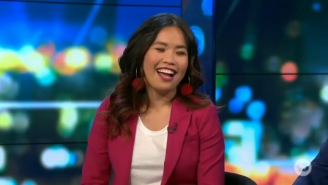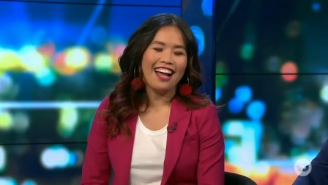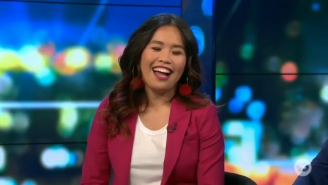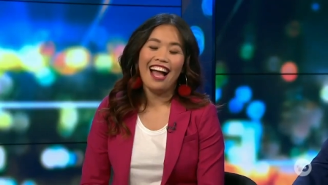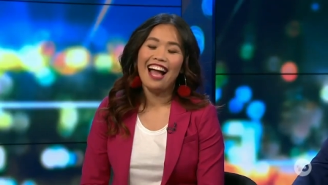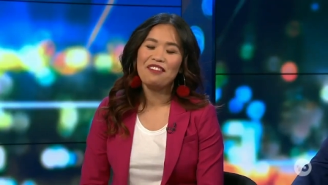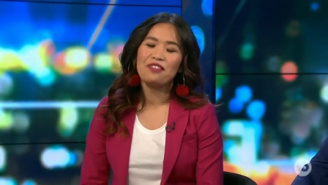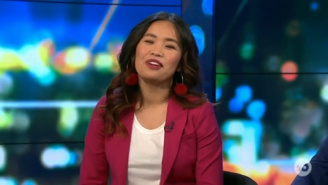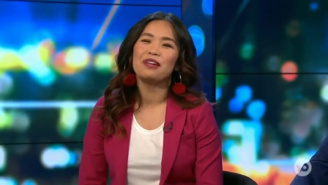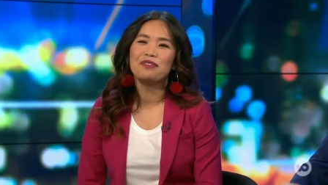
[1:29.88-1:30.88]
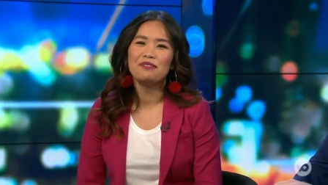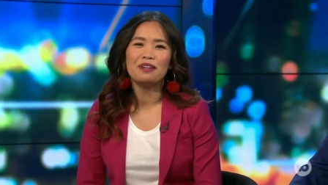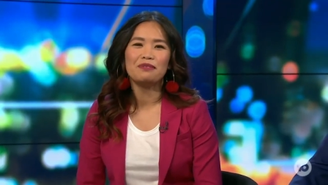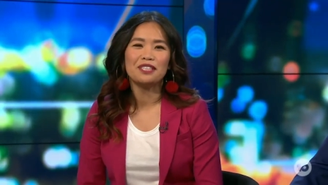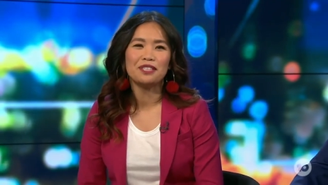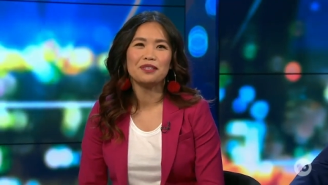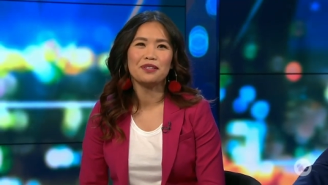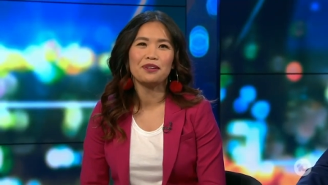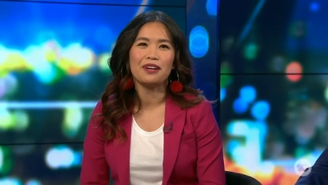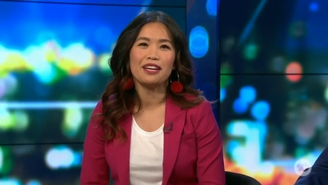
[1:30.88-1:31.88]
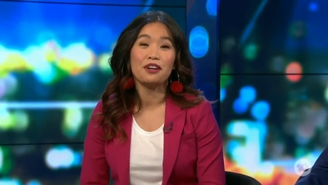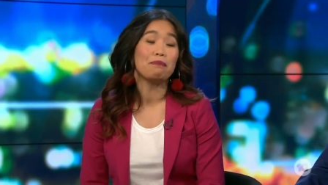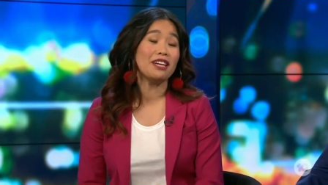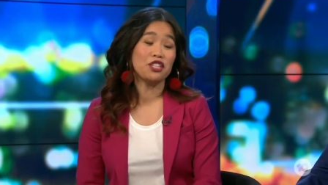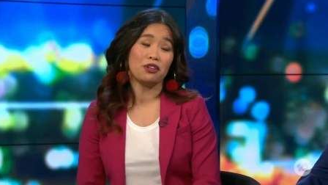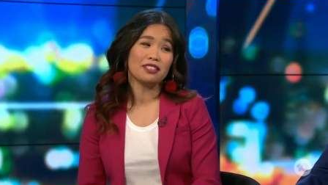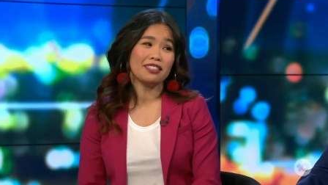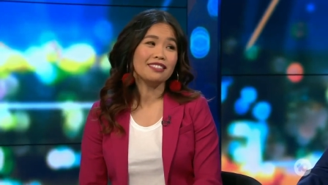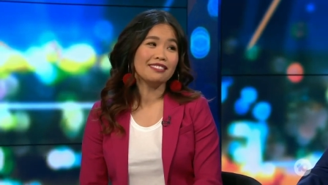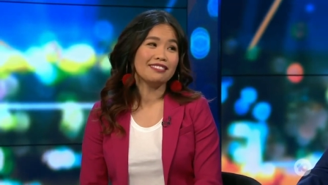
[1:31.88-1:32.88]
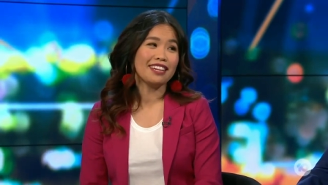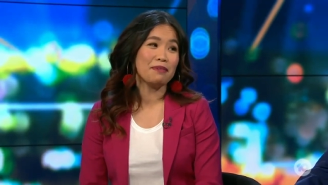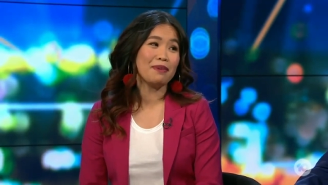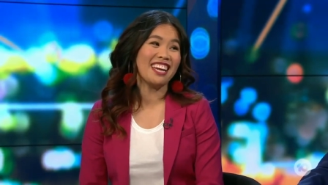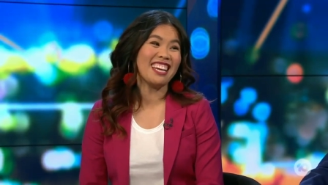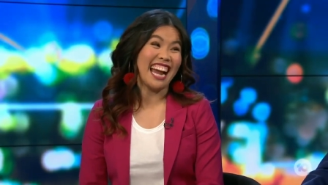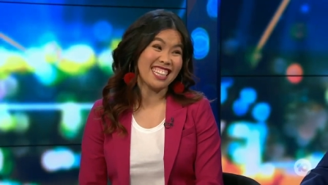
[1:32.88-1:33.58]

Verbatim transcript: that number one? Um, no, number one was to uh, not be a doctor and be